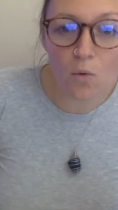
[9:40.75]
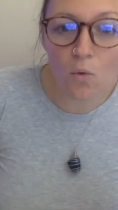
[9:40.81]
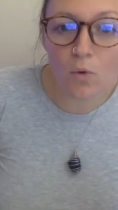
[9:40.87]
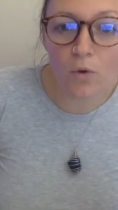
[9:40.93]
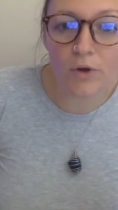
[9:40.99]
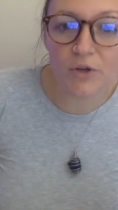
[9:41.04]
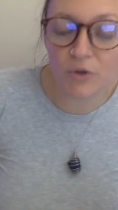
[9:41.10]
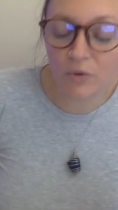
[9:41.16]

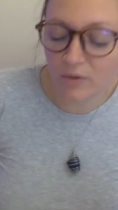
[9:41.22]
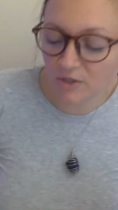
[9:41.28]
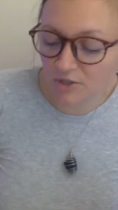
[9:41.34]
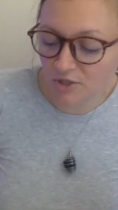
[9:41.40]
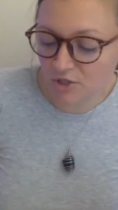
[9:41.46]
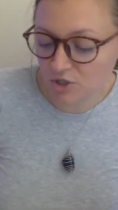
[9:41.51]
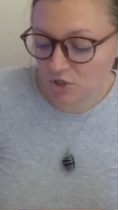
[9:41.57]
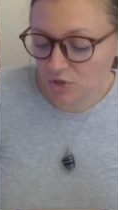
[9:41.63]
or you
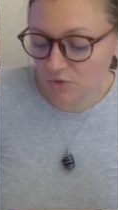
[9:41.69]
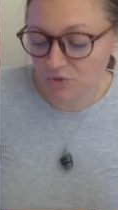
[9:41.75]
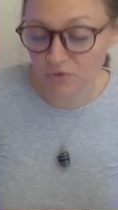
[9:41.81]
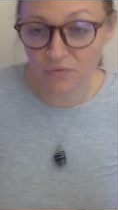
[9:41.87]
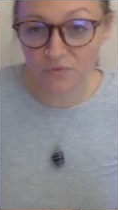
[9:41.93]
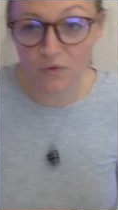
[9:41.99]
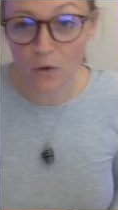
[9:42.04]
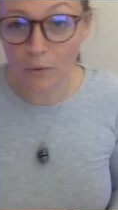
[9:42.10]
can just use
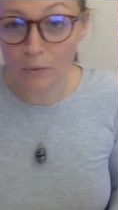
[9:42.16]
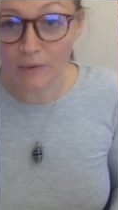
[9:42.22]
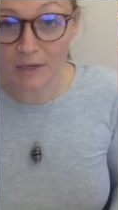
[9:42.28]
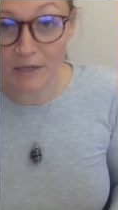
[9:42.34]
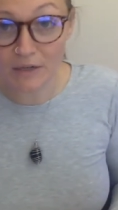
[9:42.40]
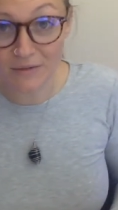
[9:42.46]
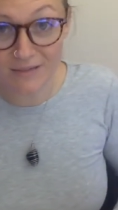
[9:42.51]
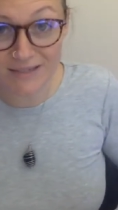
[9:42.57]
your phone
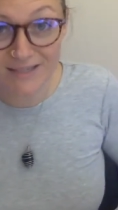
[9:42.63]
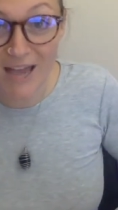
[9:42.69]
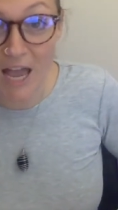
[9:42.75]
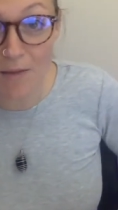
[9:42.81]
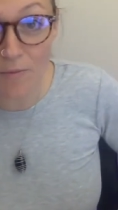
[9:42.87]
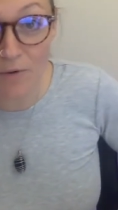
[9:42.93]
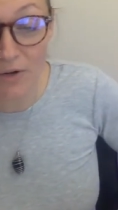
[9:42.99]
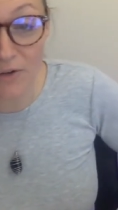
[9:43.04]
and use a
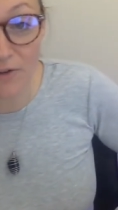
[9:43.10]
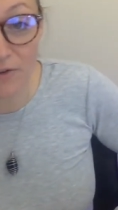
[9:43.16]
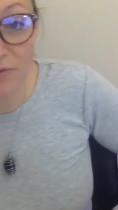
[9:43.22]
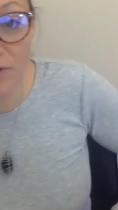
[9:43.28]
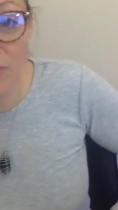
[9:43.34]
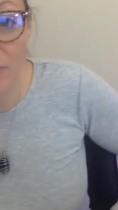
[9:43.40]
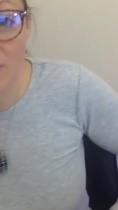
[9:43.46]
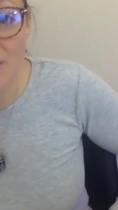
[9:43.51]
timer on your
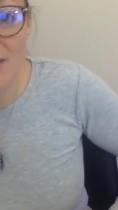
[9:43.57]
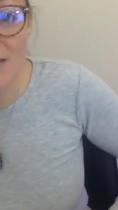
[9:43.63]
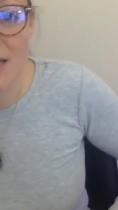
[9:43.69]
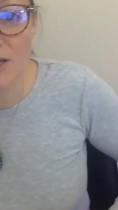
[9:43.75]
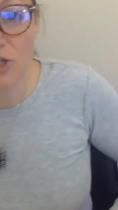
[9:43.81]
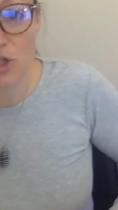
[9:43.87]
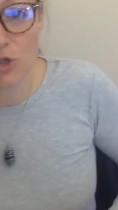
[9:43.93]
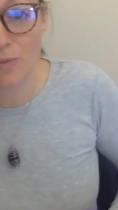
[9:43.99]
phone and
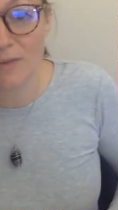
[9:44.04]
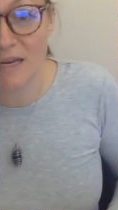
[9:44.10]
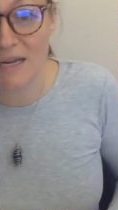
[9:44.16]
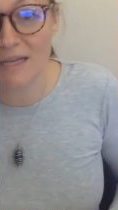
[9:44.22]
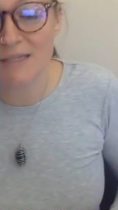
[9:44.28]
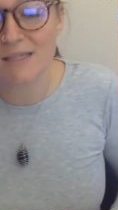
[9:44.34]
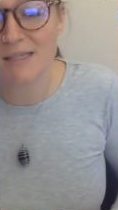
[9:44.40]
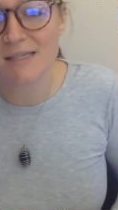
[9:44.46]
set 2
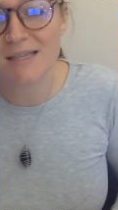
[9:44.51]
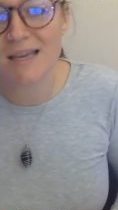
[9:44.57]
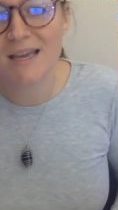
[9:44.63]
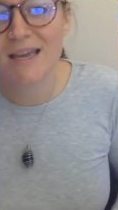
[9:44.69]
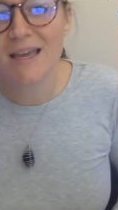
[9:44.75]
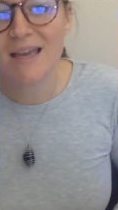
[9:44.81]
minutes